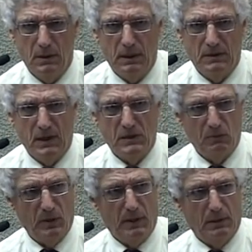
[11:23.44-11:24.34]
And so I
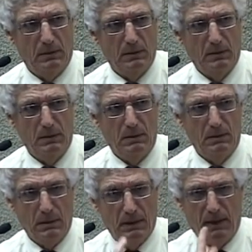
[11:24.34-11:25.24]
said, well,
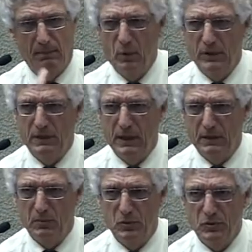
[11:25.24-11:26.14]
and I pointed
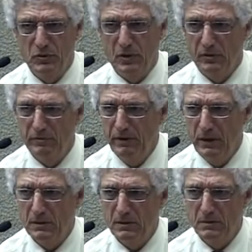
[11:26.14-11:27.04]
at the bruises on her
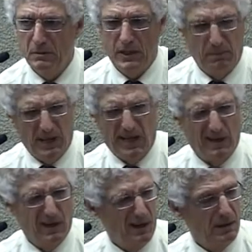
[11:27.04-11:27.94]
face, and she had black
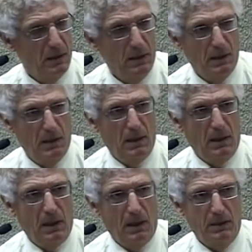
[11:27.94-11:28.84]
eye.
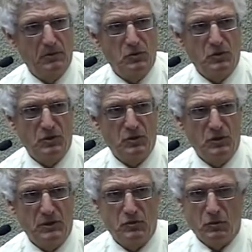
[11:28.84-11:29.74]
And
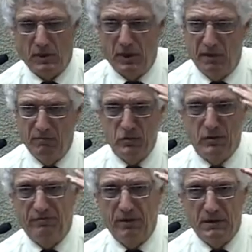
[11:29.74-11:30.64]
she sort of covers
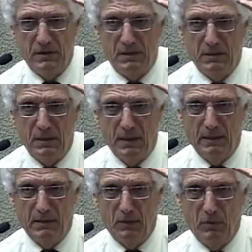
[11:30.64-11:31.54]
her face, and
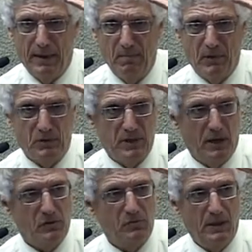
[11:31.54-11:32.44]
then the grandmother
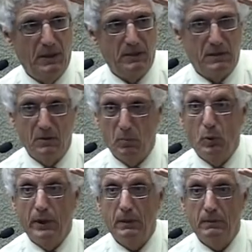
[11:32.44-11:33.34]
tells me it's the
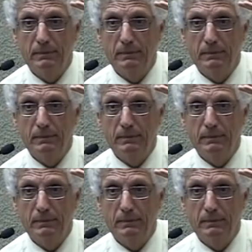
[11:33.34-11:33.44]
boy.